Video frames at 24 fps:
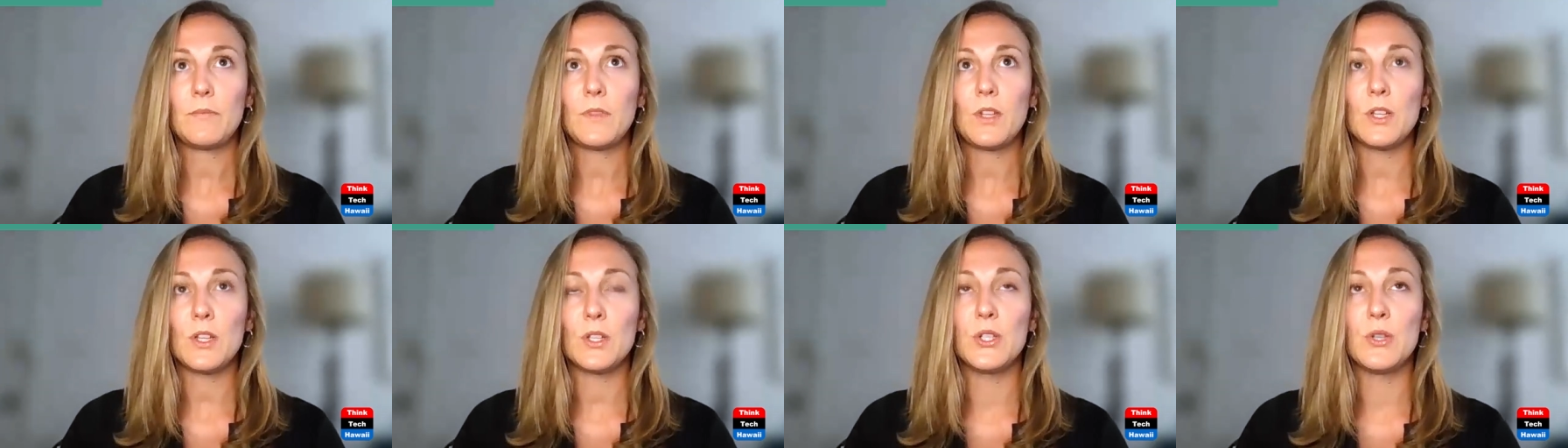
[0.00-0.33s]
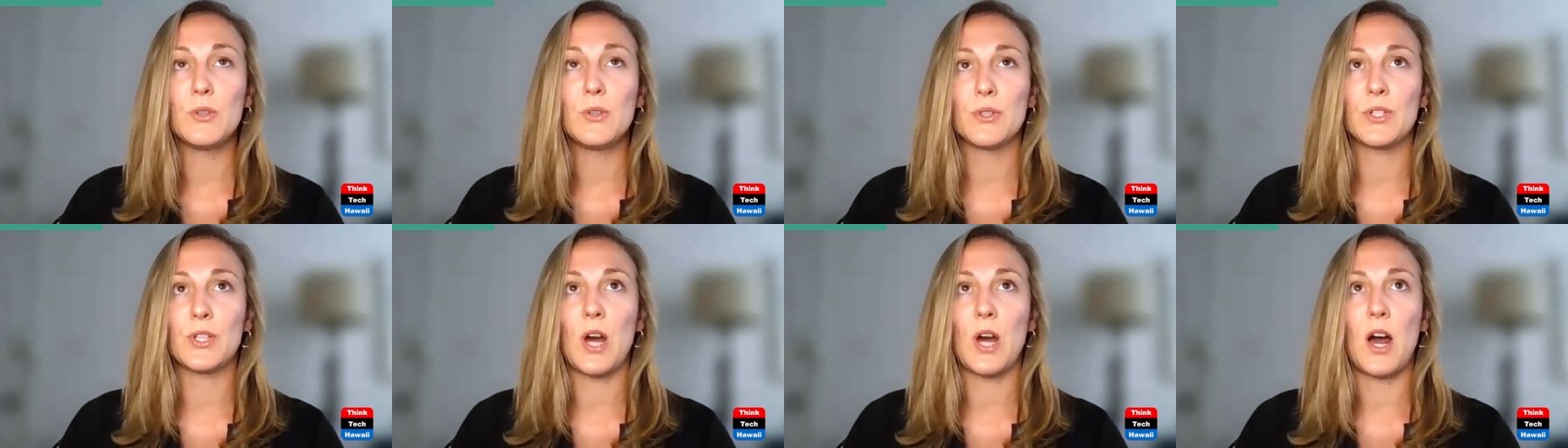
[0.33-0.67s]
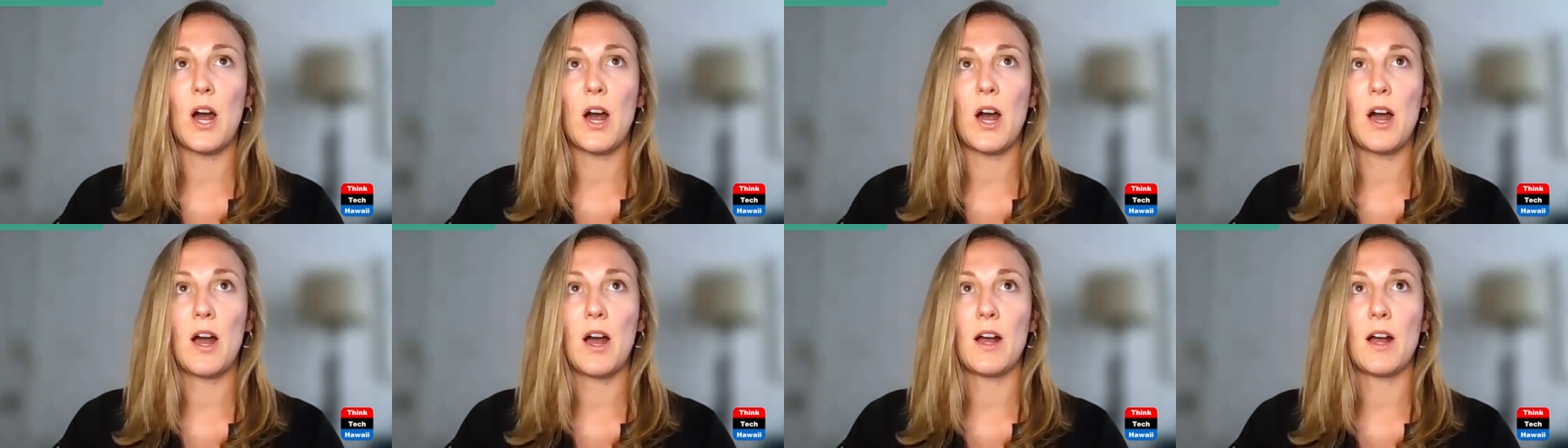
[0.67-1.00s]
you
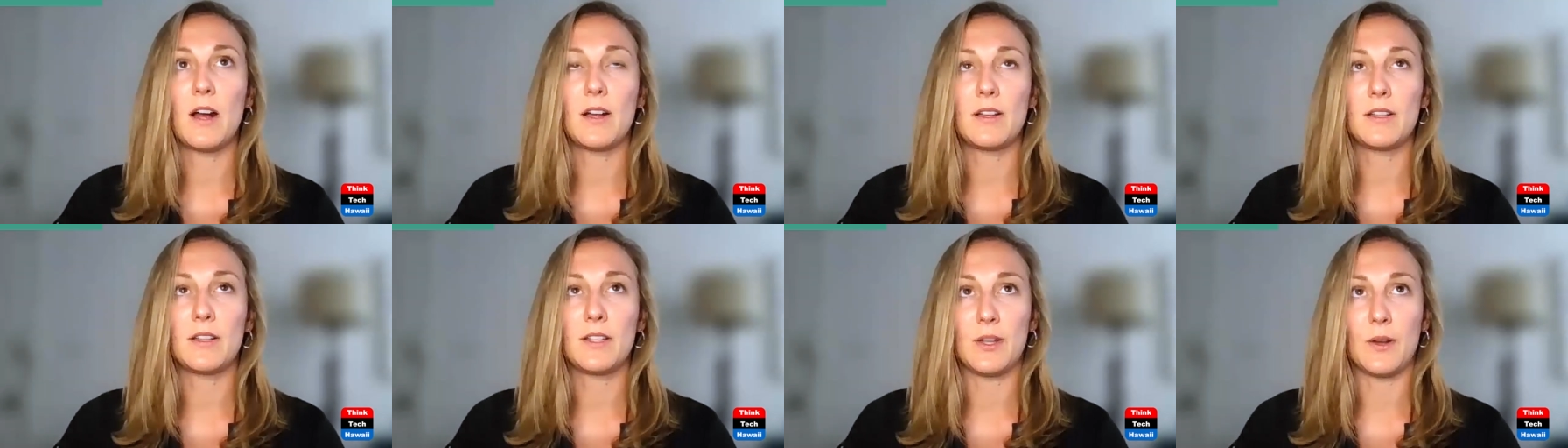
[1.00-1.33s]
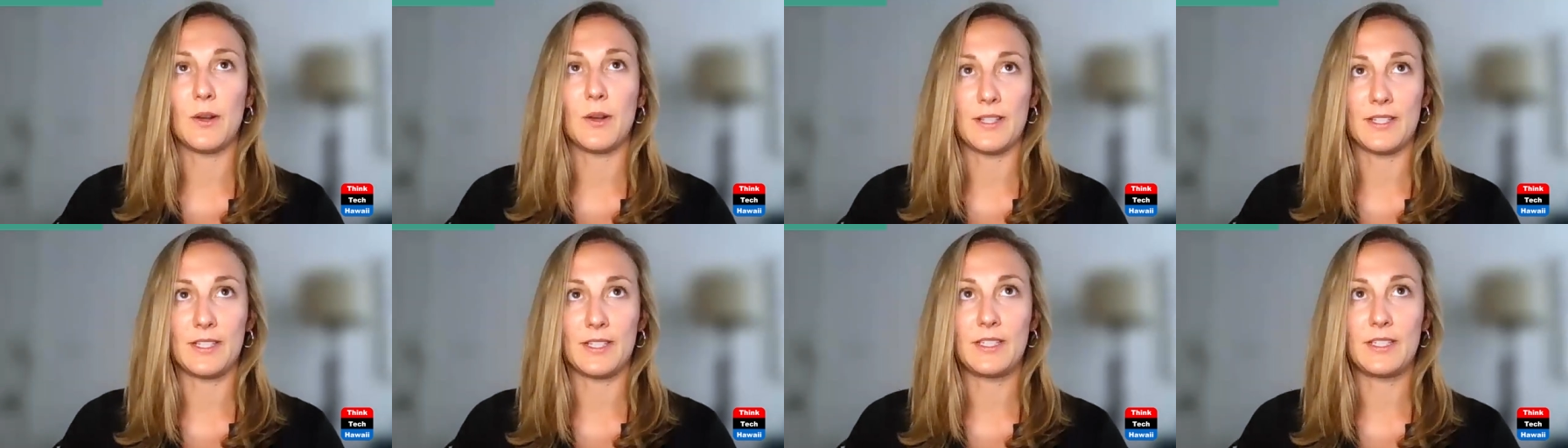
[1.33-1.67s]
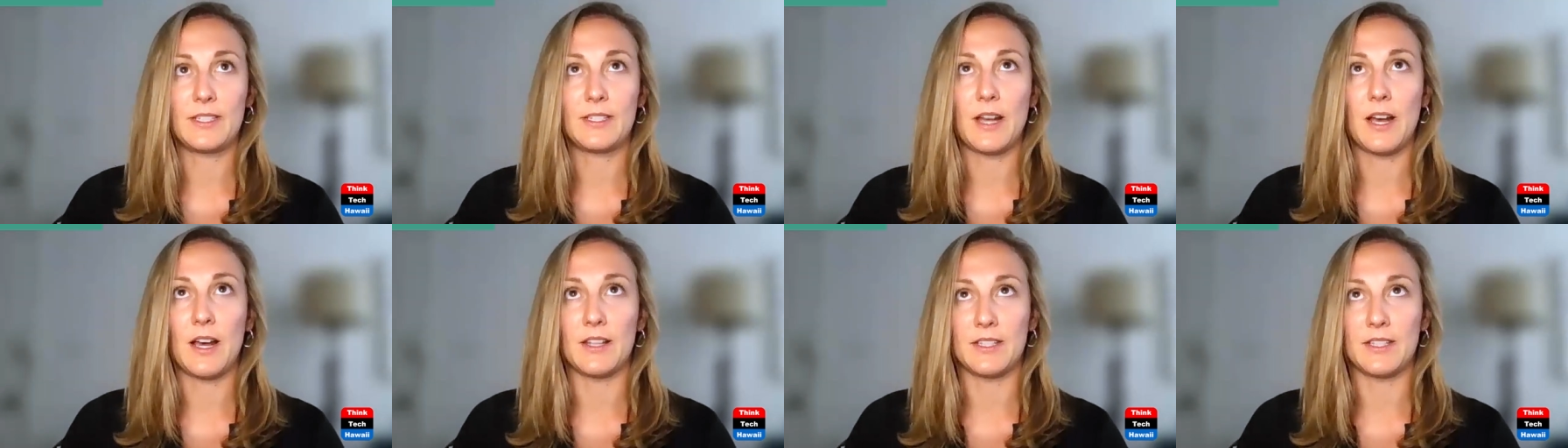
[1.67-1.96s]
saw, you know, a, a,